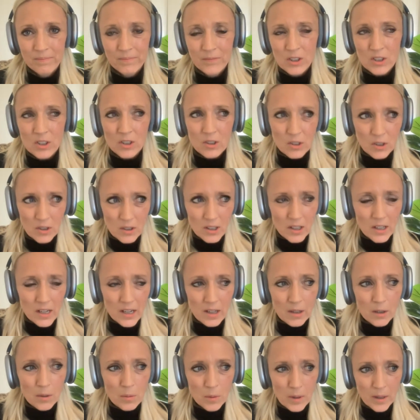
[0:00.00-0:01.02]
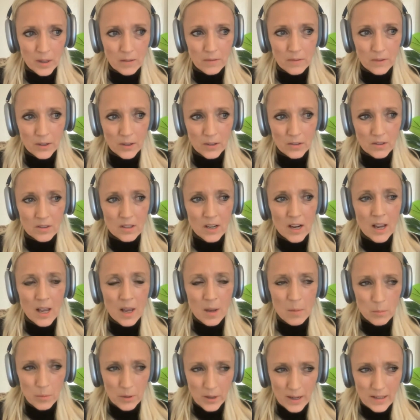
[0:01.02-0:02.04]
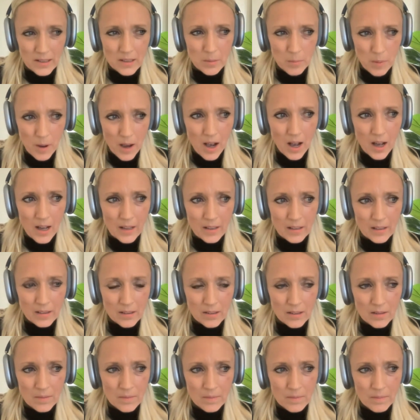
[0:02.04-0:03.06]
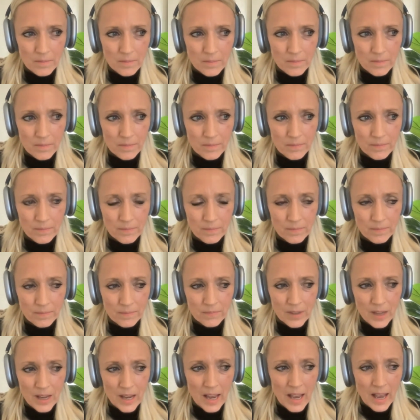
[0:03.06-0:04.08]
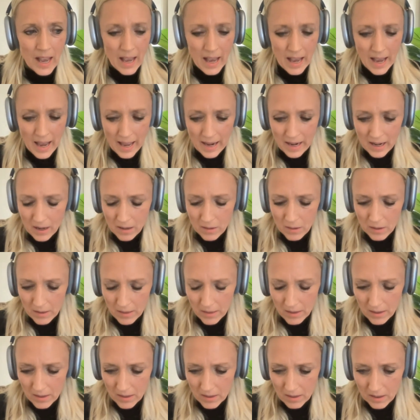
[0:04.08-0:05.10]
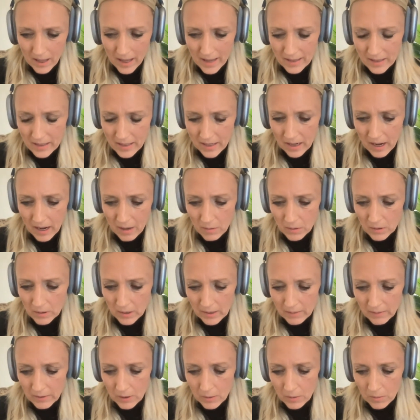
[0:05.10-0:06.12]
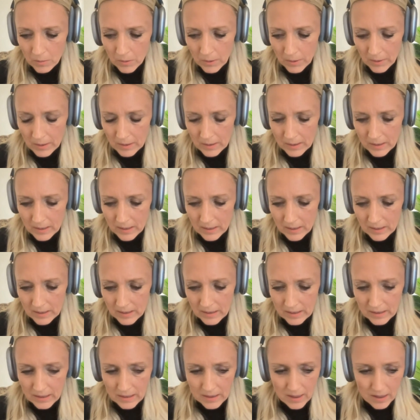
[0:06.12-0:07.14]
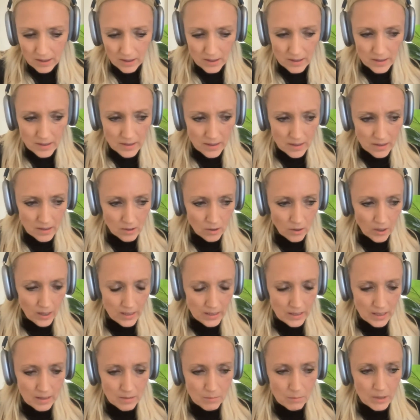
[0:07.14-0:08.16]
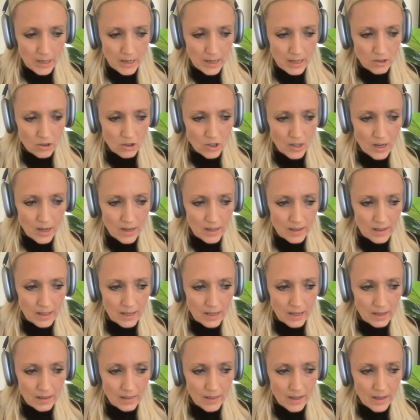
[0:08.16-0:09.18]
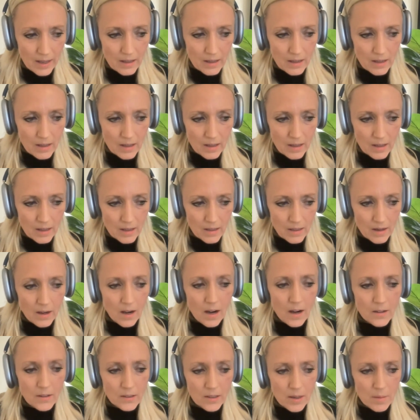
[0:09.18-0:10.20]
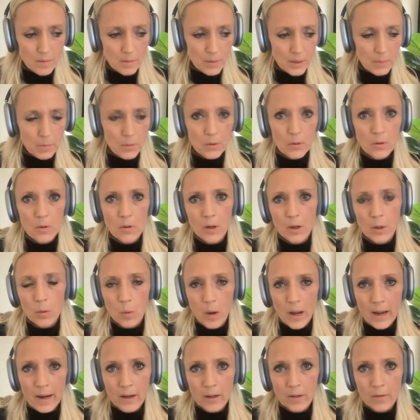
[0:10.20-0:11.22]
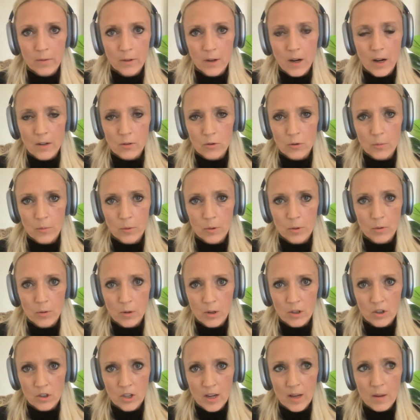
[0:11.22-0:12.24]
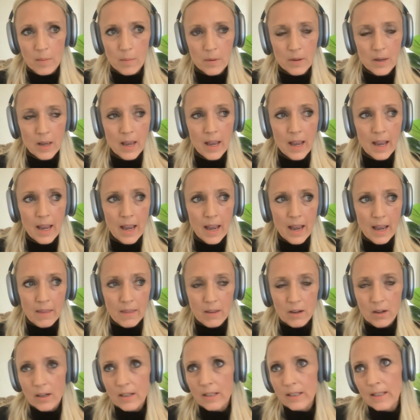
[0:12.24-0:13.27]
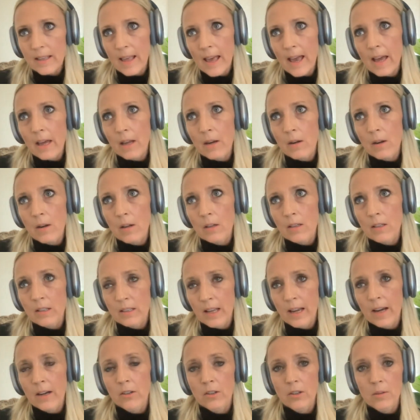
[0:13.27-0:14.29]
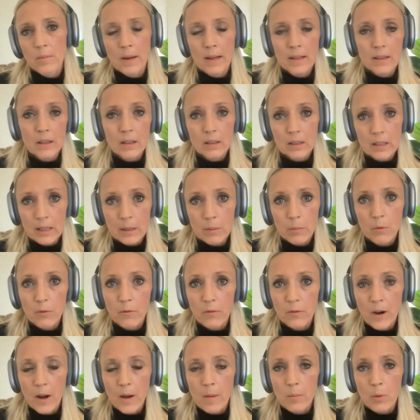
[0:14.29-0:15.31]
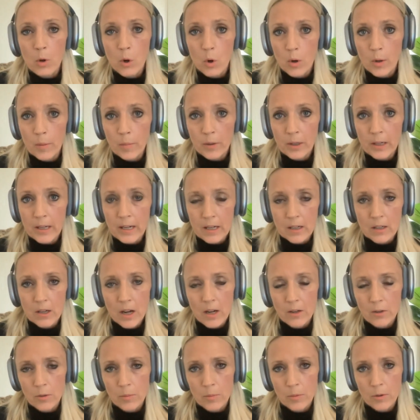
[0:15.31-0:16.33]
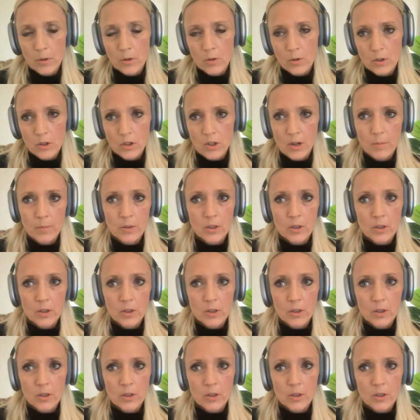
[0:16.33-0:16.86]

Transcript: So do your inner work first. Press pause. And I the last thing I will leave you with is this is that there is this great temptation I think that there are some people who are wired for entrepreneurship and there is that desire to make the leap from corporate into entrepreneurship.